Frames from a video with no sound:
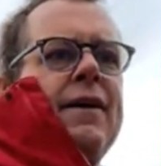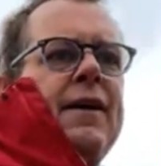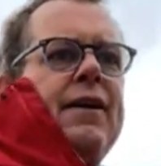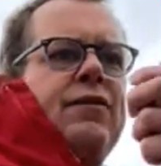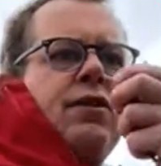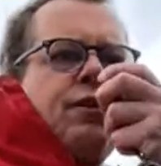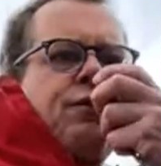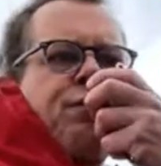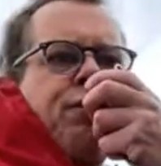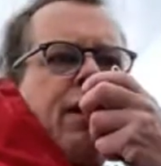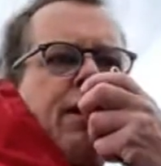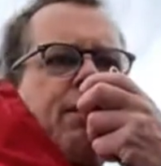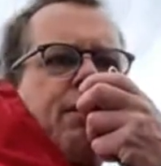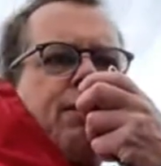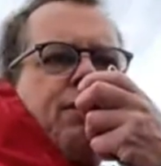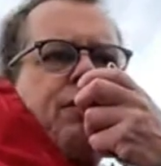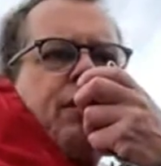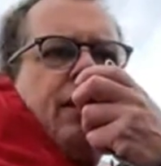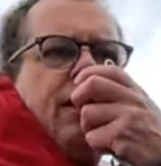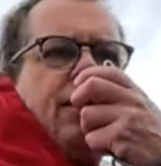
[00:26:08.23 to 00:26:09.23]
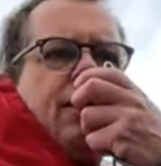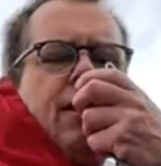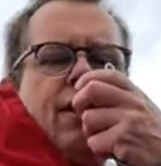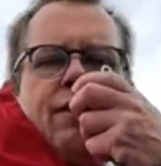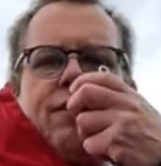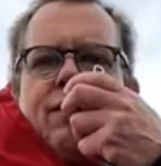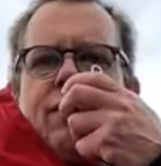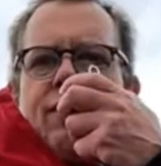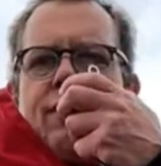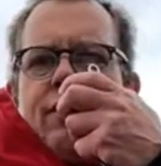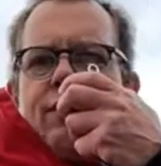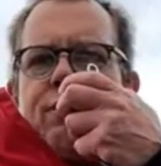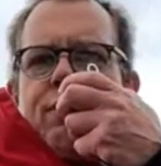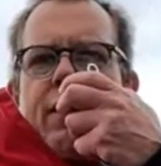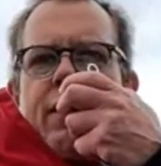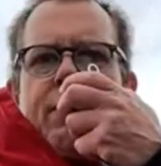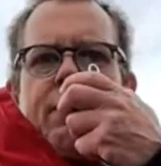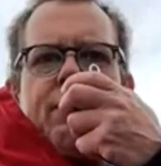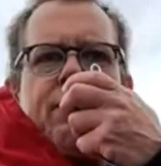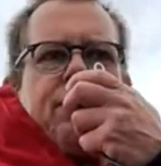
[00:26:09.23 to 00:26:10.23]
Is this frequency in use? Is this
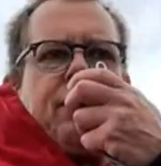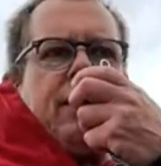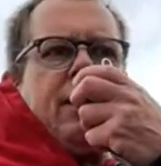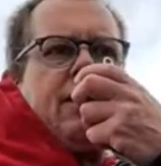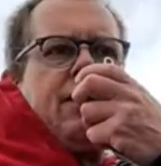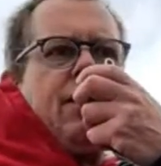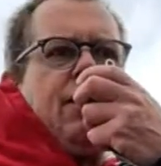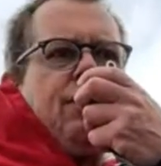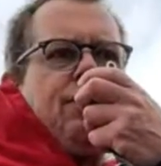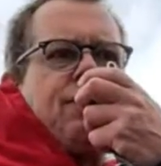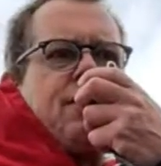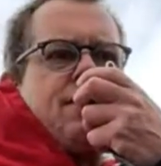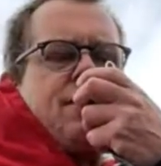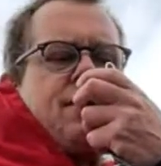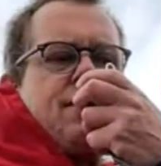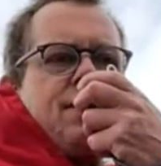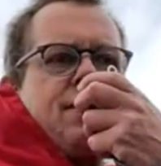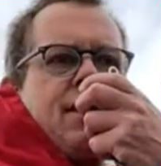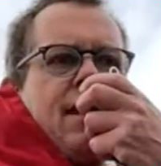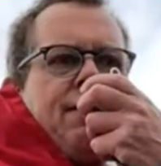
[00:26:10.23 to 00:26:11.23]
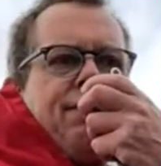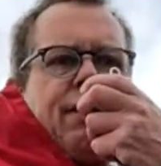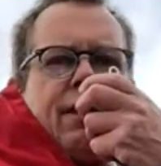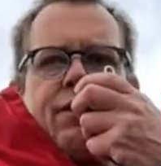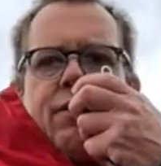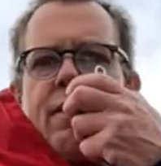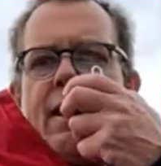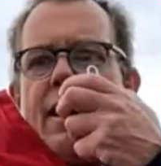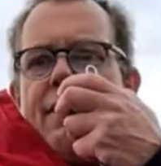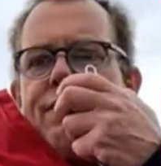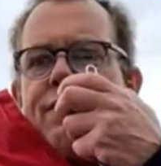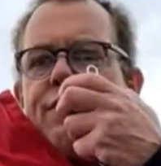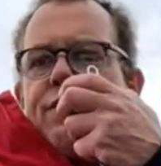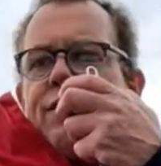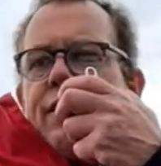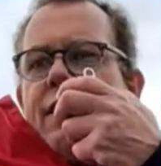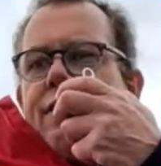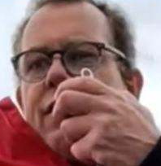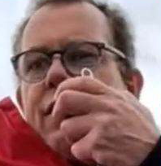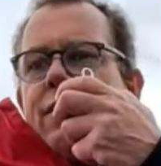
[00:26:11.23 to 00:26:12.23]
frequency in use? This is Victor Alpha
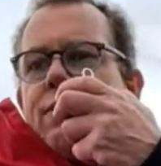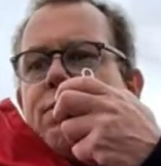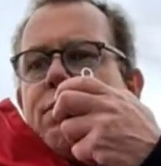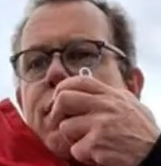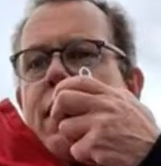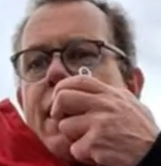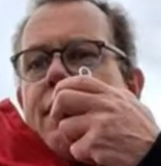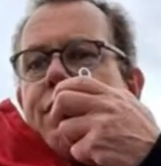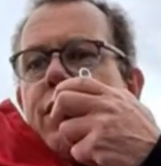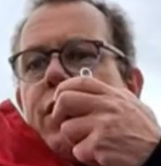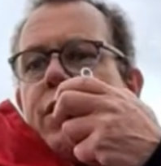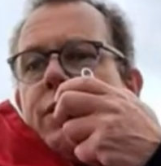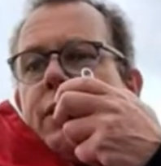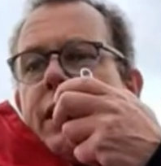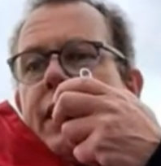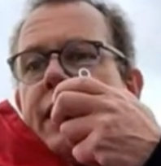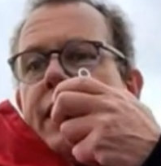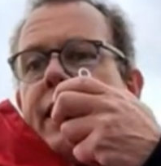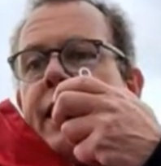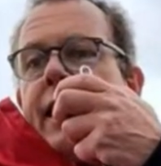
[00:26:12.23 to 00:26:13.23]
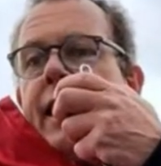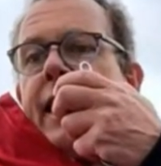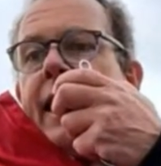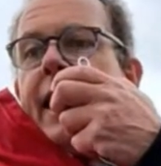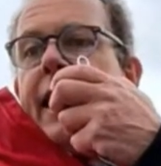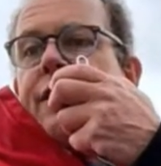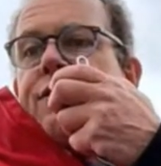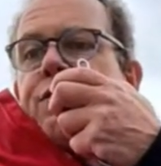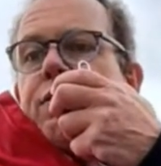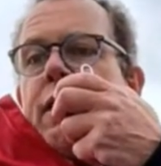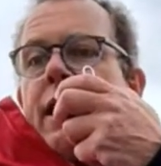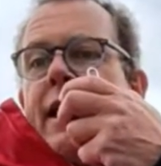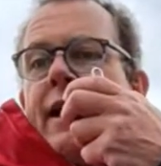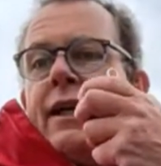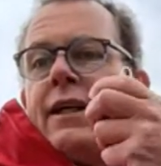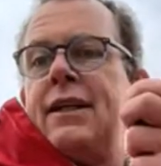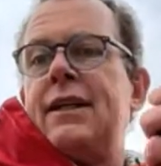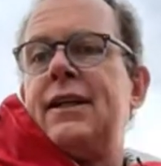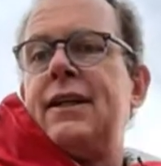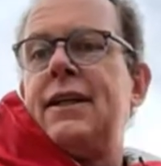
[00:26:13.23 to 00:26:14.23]
7, Bravo India X-ray.